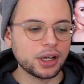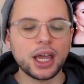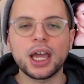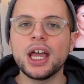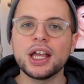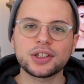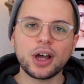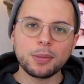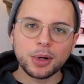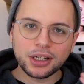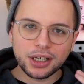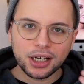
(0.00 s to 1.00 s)
Okay, so
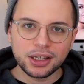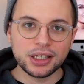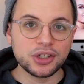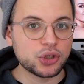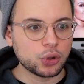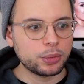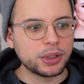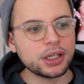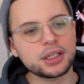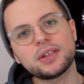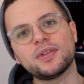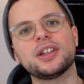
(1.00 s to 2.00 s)
I'm gonna cut this short
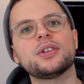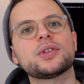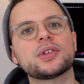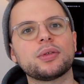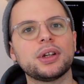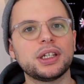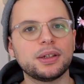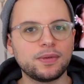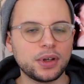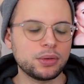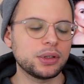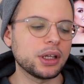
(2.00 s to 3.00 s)
because the video is already
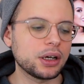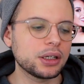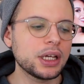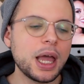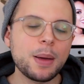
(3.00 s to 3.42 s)
very long.